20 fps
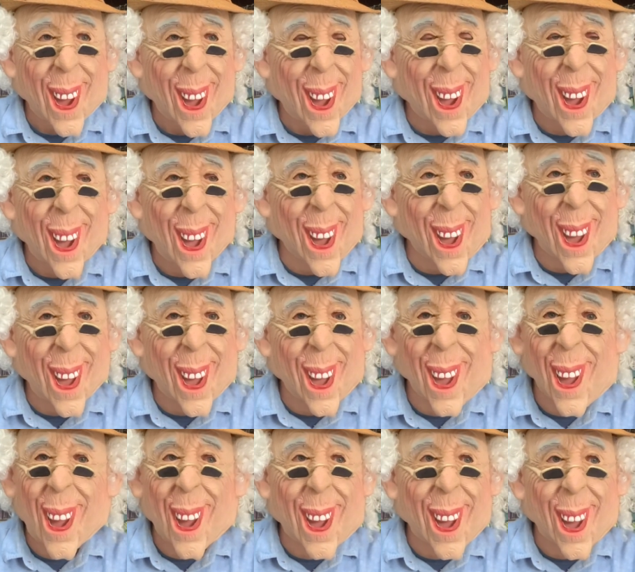gave us
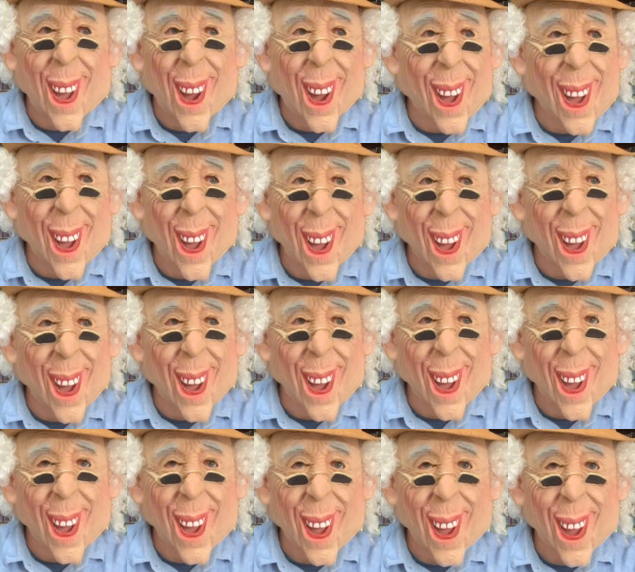James Bond
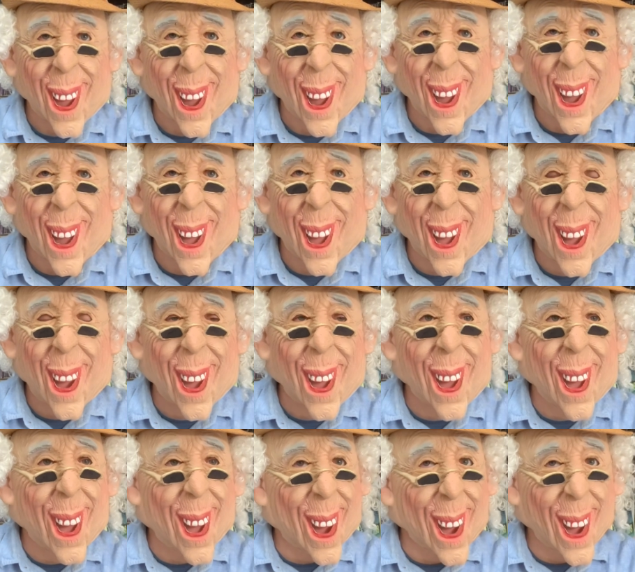movies, an
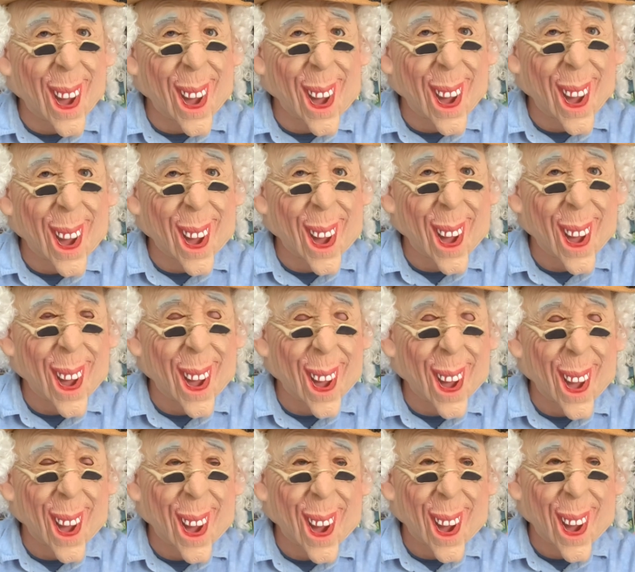action pioneer,
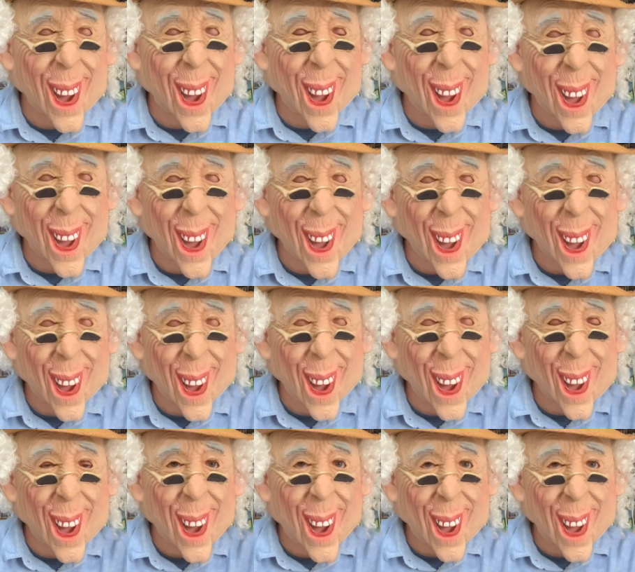and he also directed
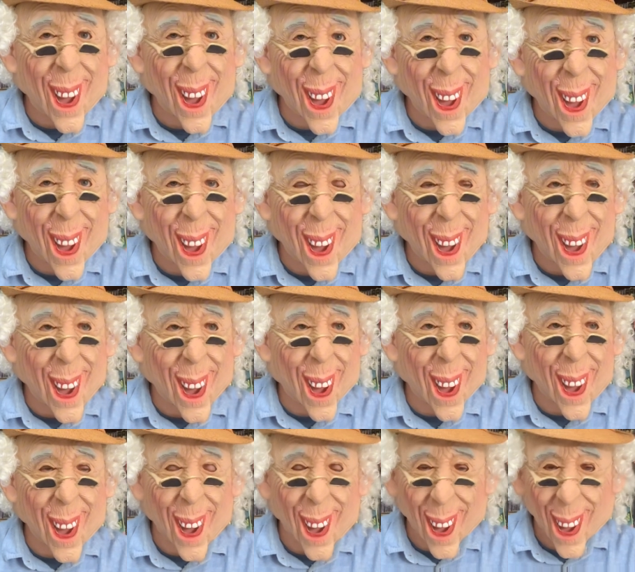Wait Until
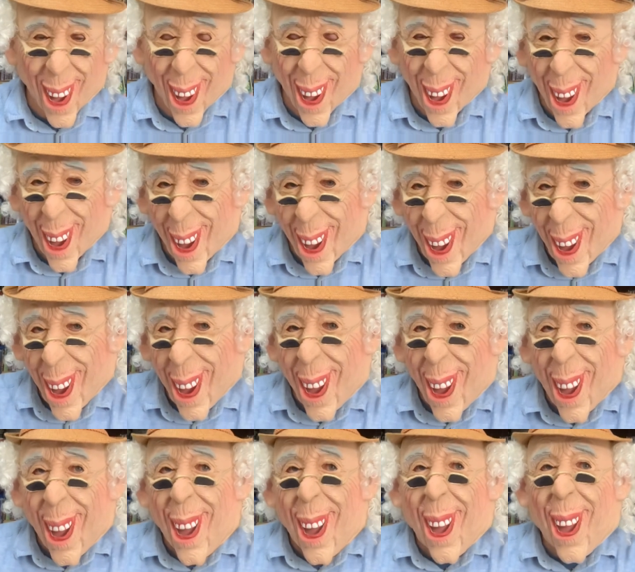Dark.
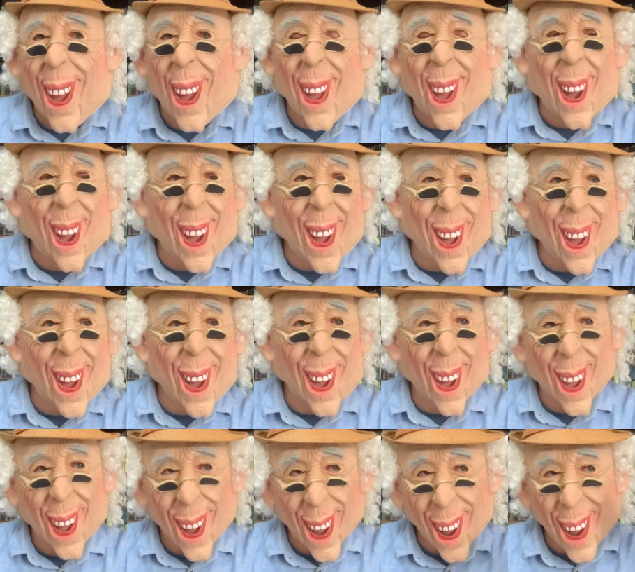So Terence
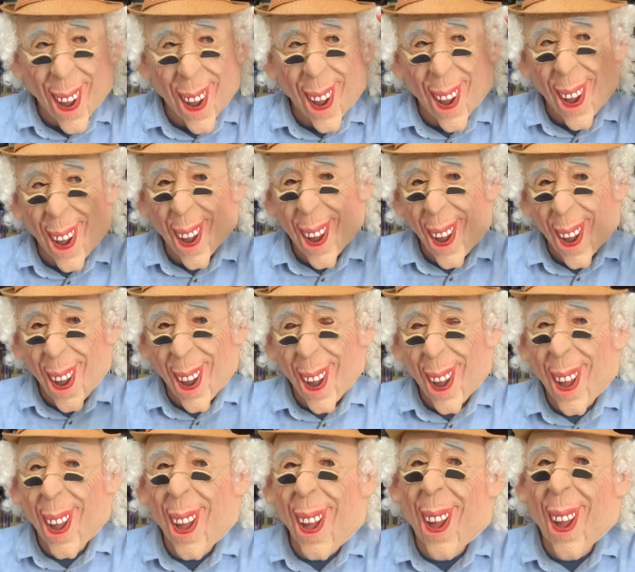Young,
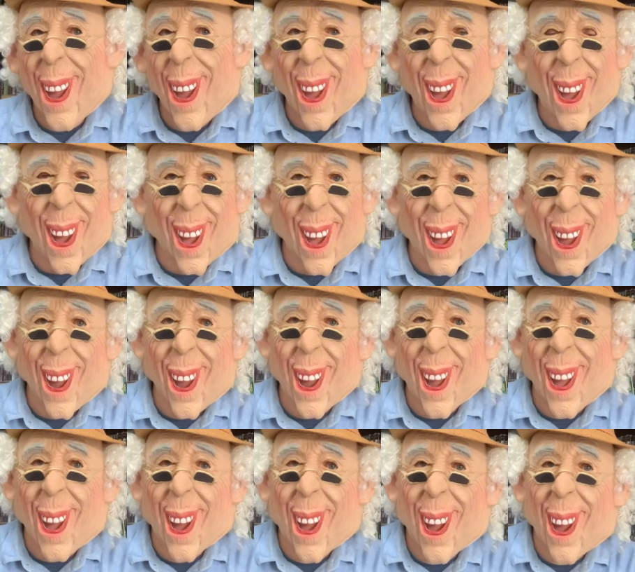thank you, sir.
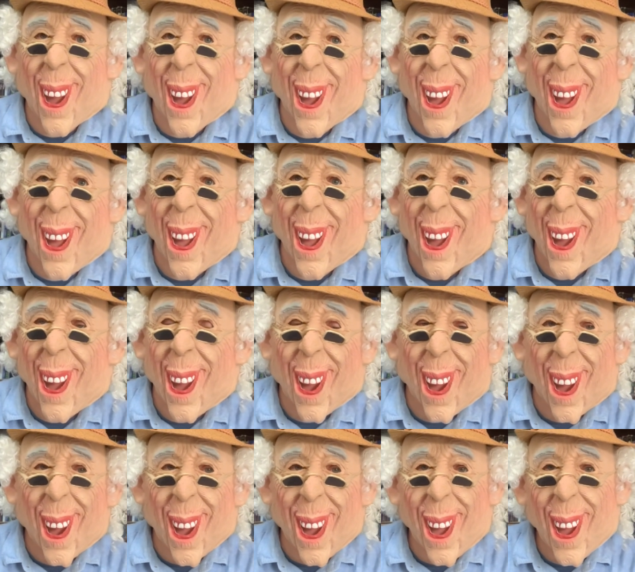Um,
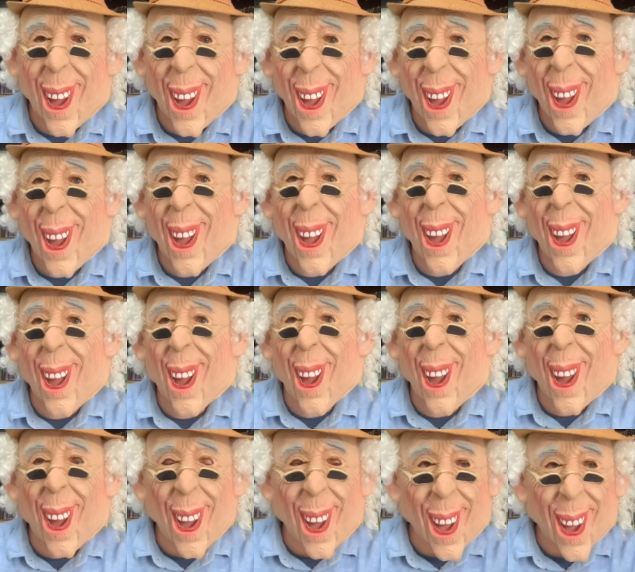and this is a
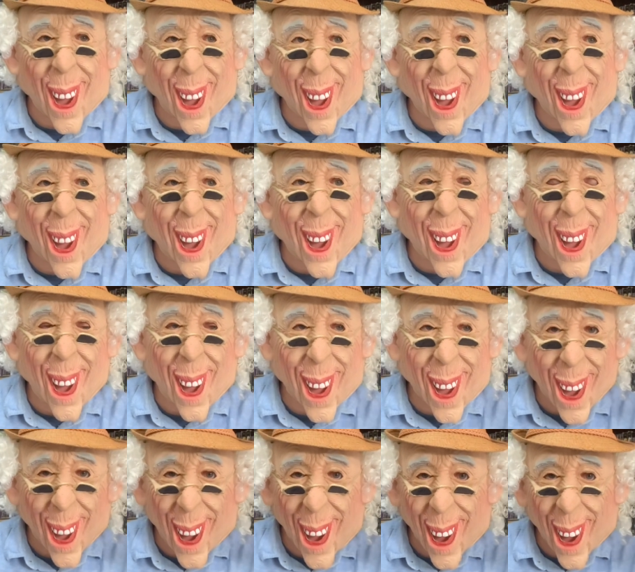good movie.
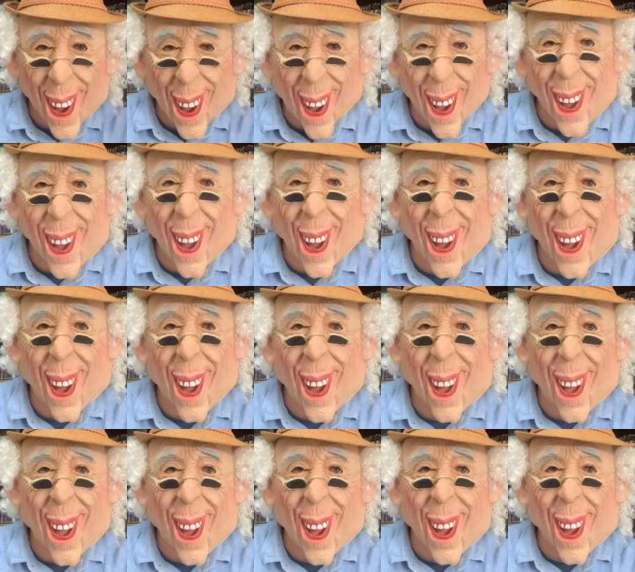It's no classic
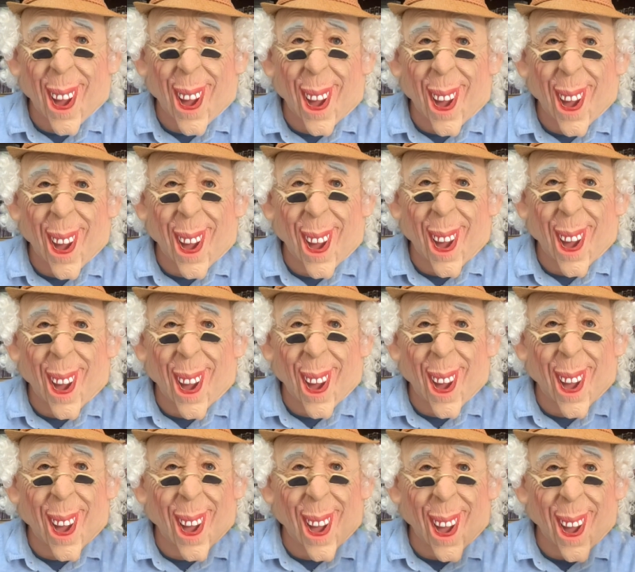like
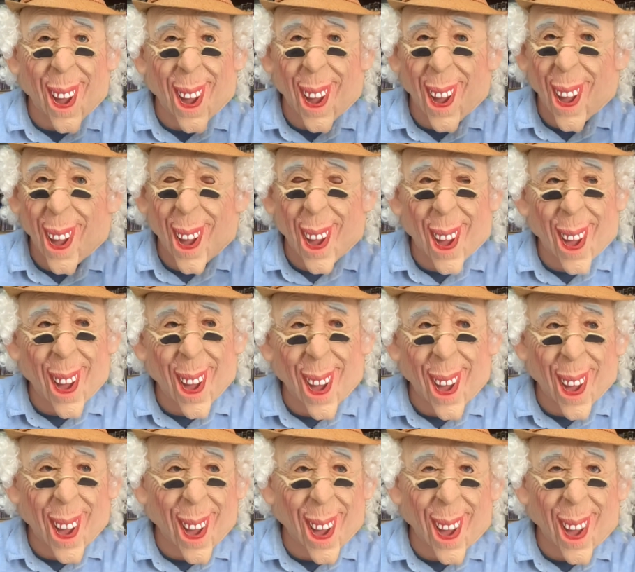uh, those